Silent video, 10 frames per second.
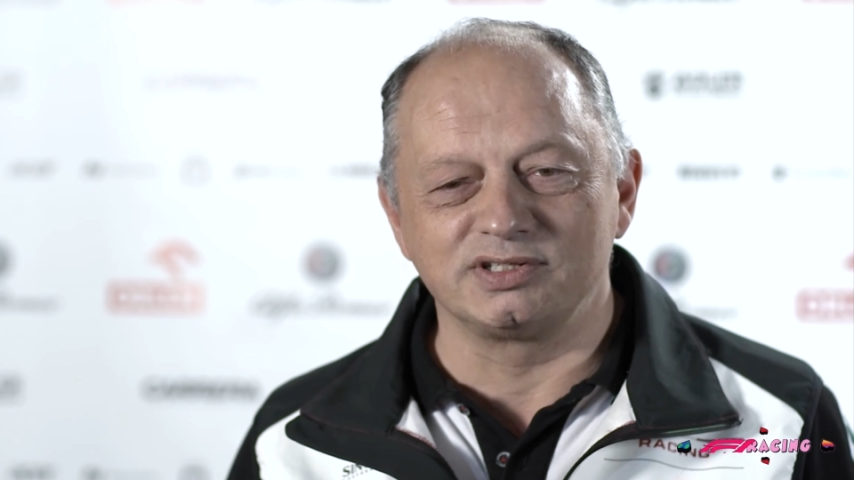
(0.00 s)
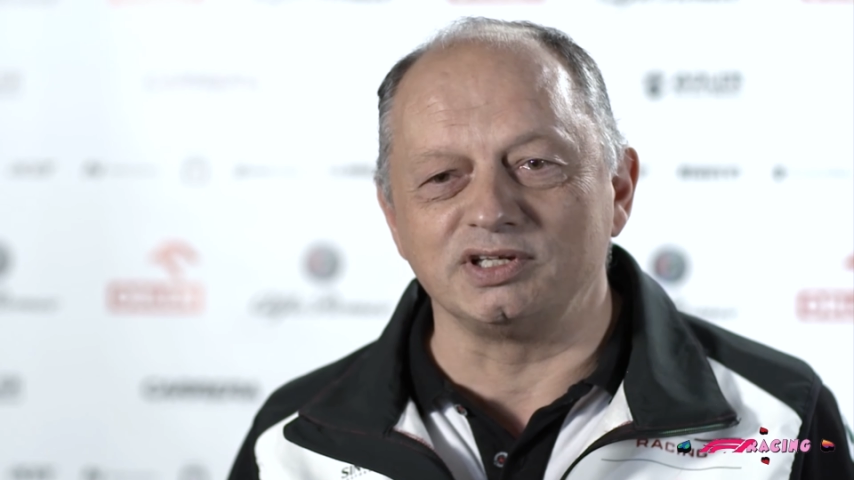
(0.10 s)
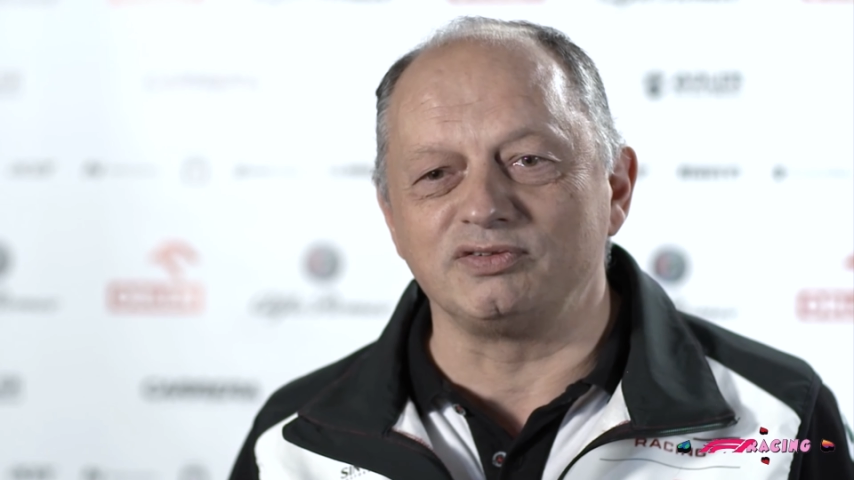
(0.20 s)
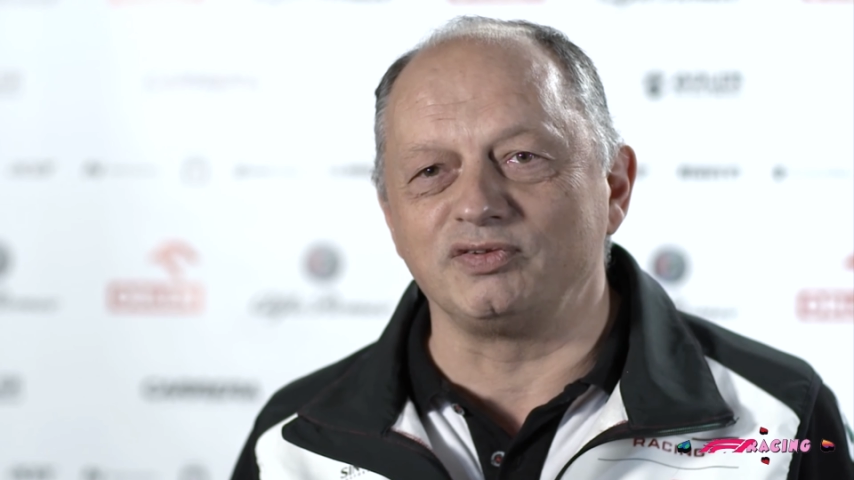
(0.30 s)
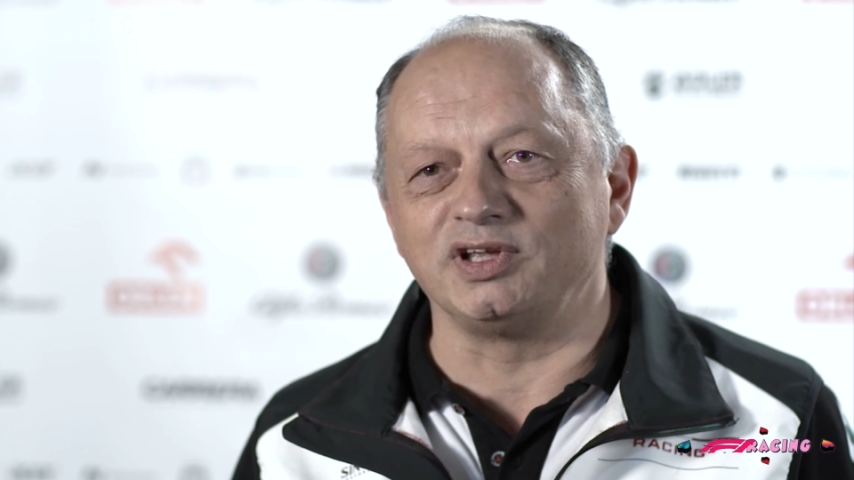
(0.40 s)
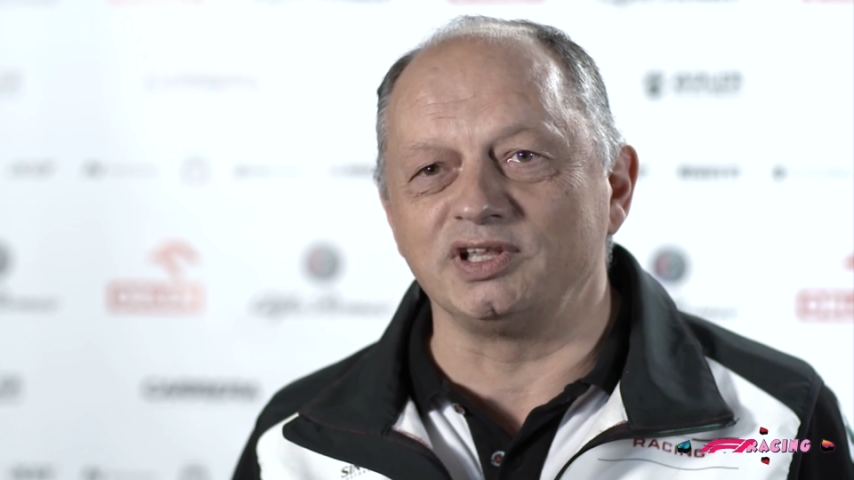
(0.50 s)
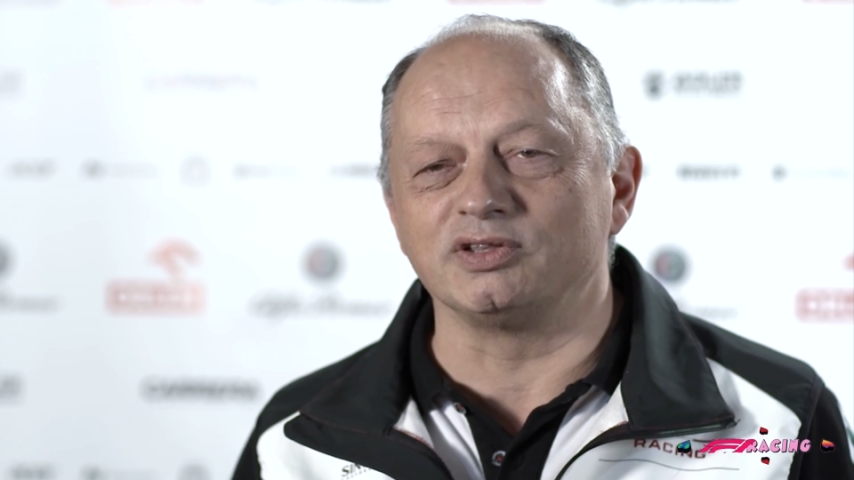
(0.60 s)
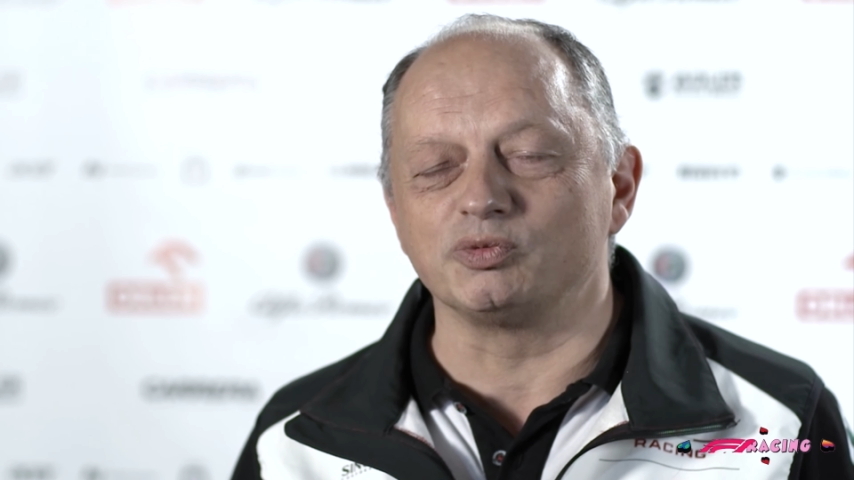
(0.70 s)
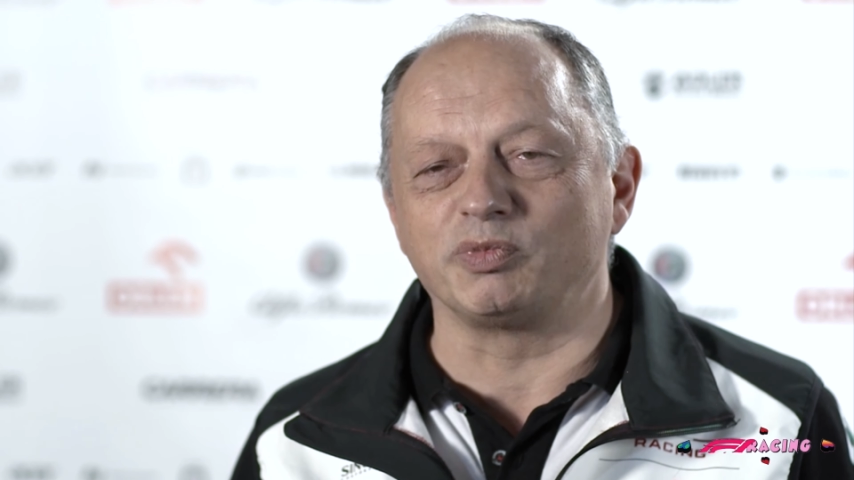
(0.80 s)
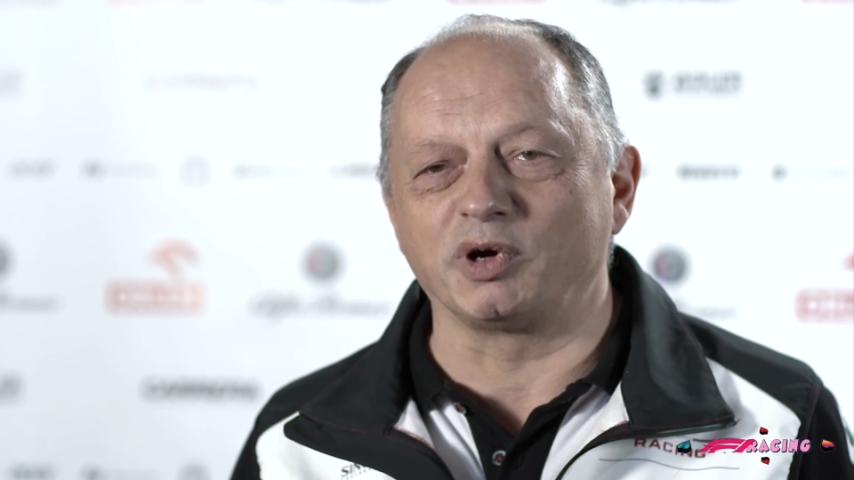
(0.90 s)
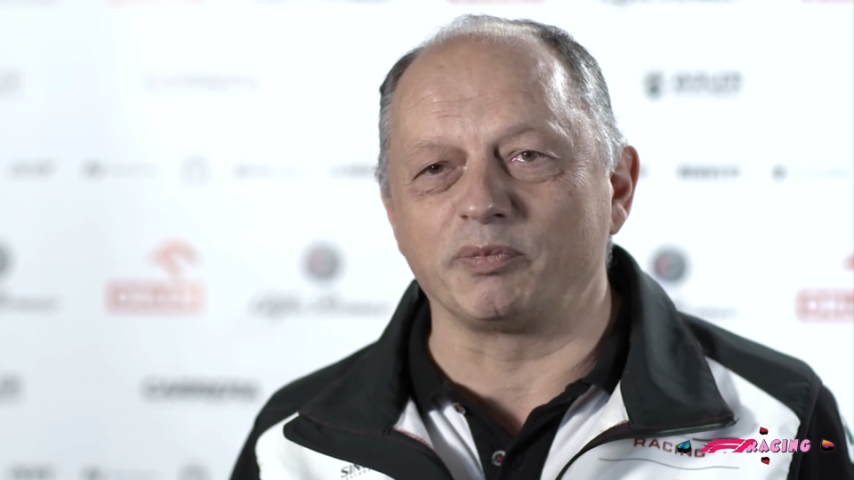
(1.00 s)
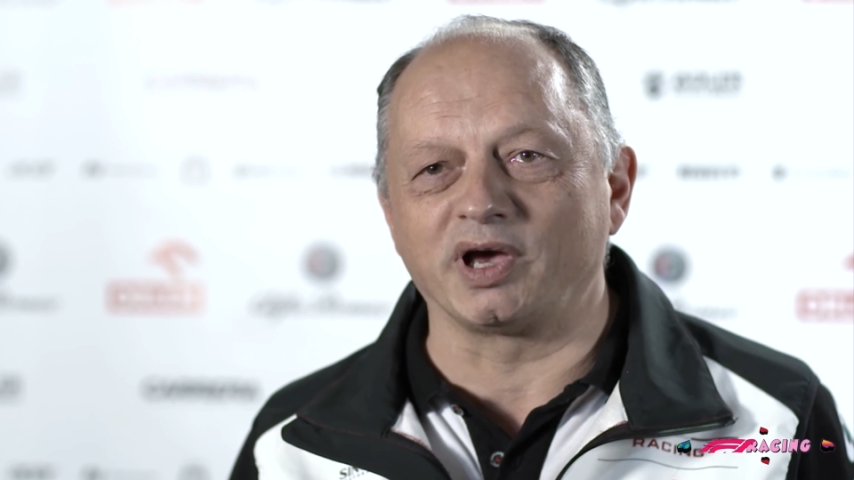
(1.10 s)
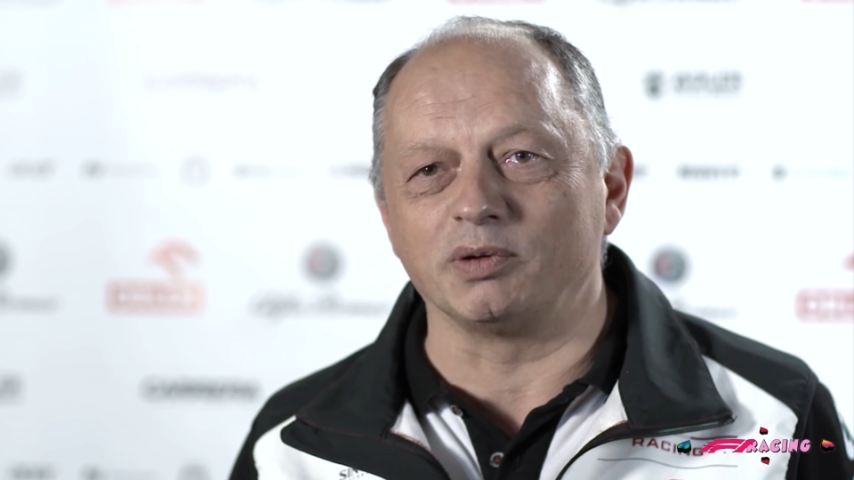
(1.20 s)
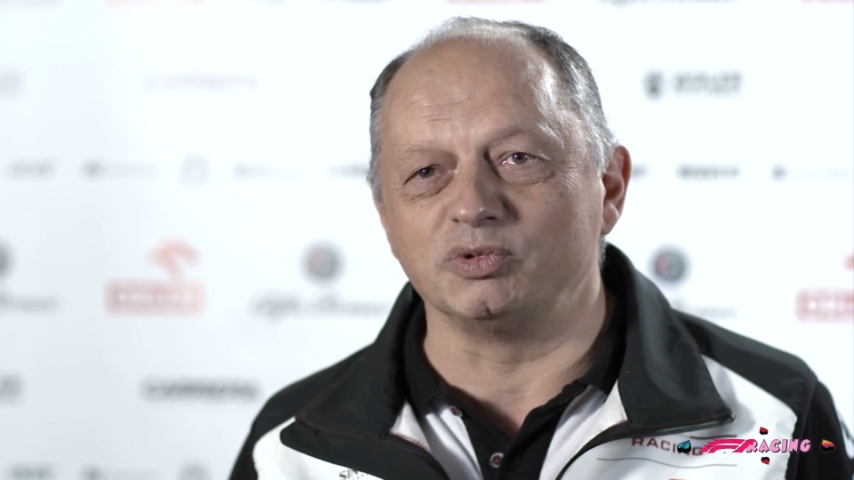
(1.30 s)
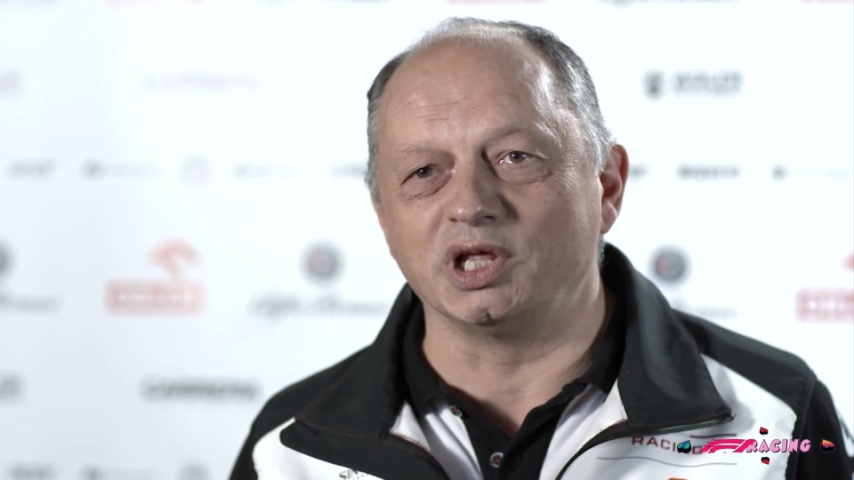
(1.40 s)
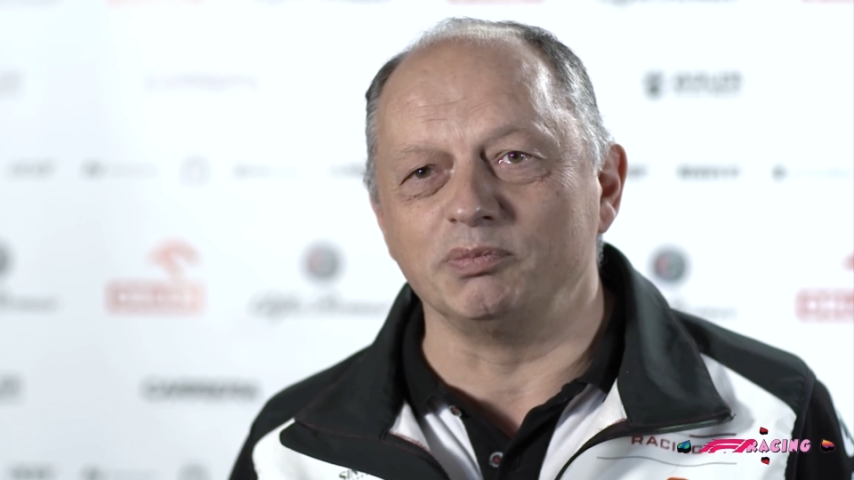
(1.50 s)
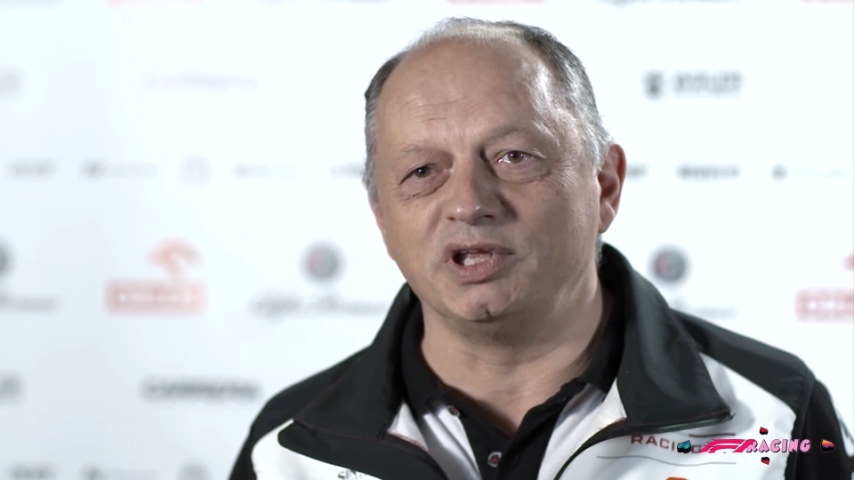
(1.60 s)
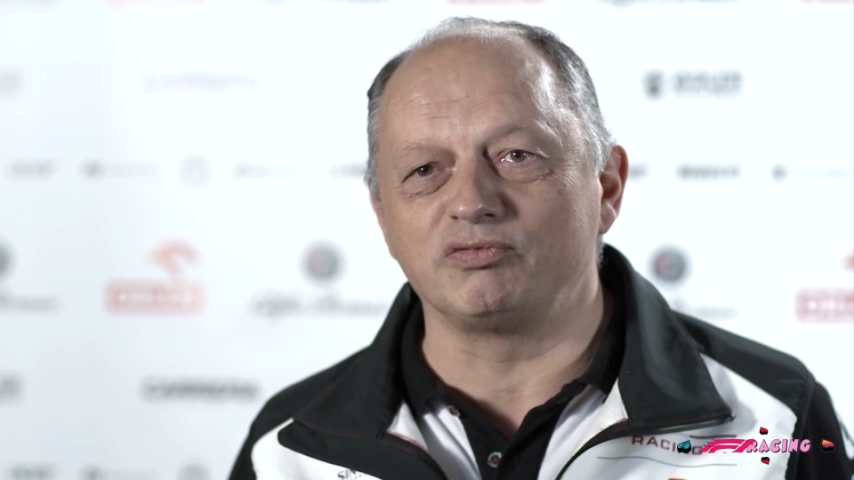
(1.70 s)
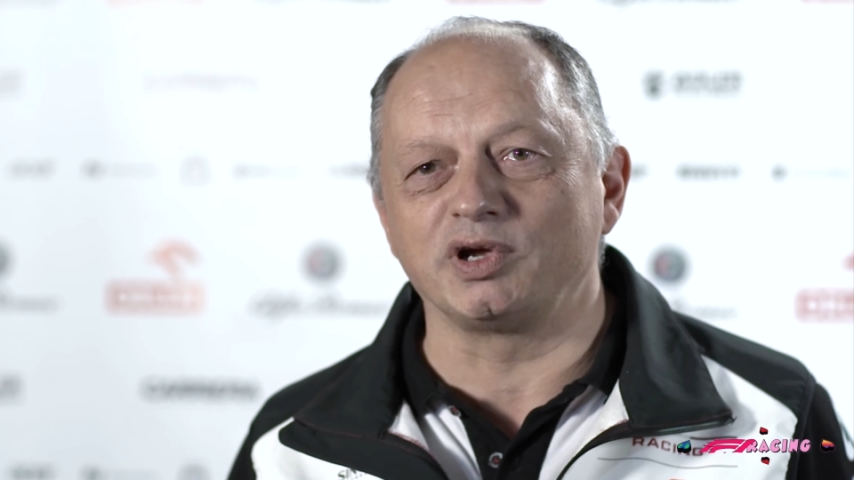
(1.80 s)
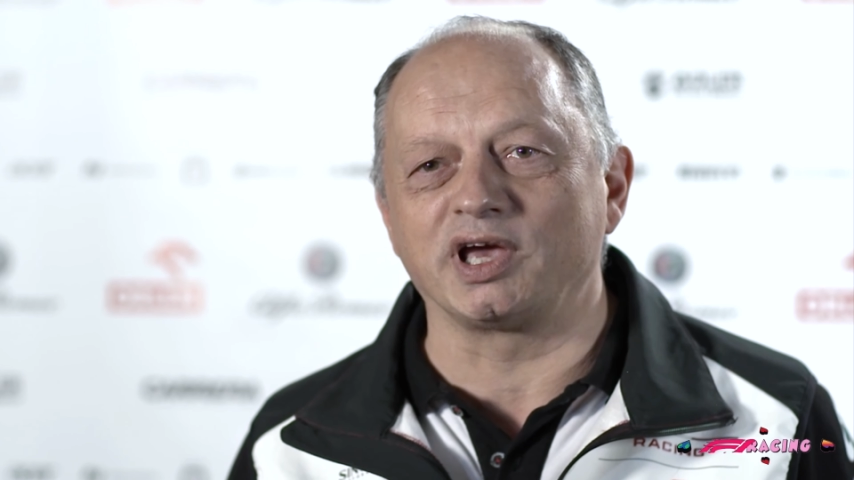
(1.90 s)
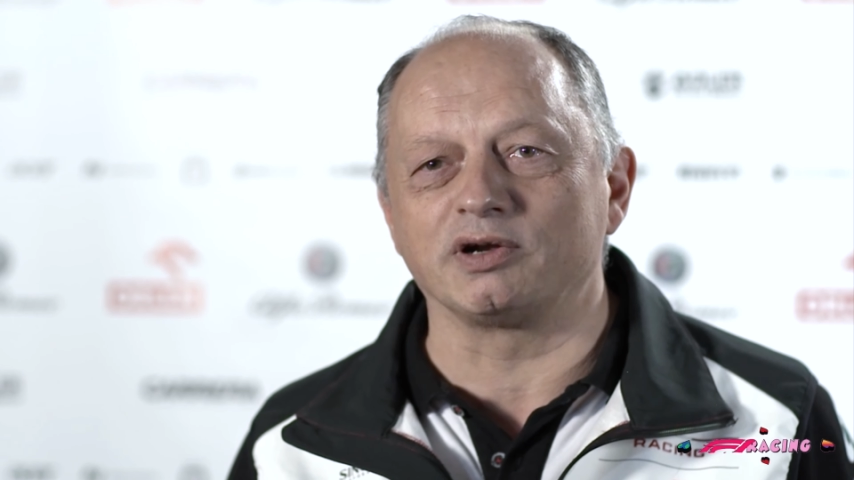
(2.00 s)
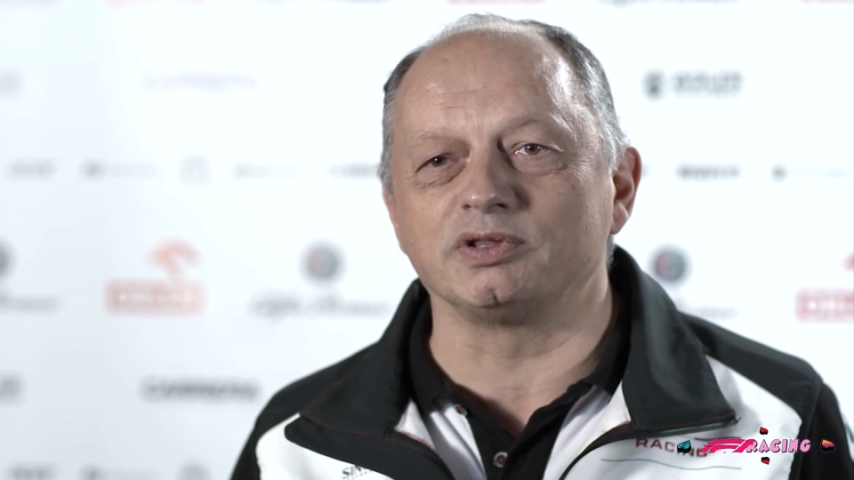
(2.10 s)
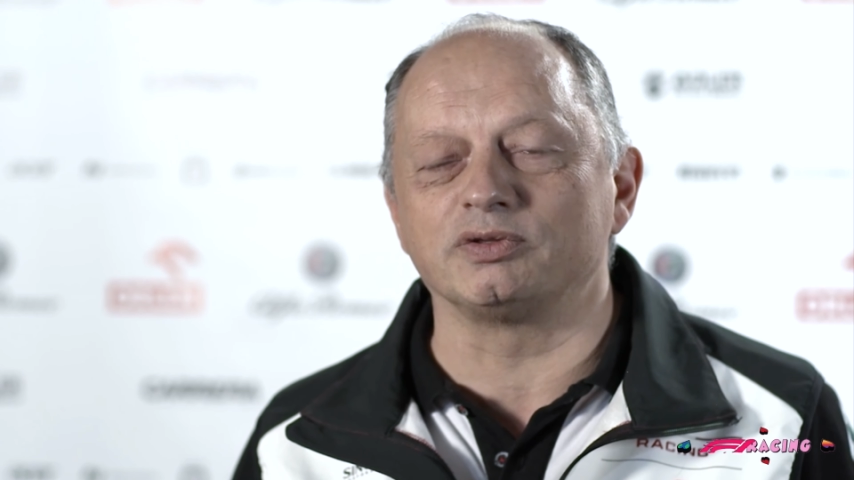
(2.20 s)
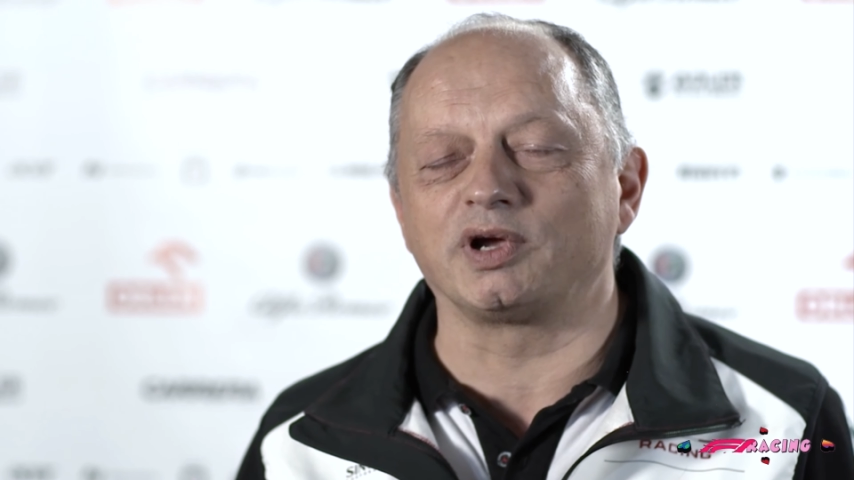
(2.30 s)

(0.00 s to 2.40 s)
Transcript: seat fit and to prepare Abu Dhabi if we can run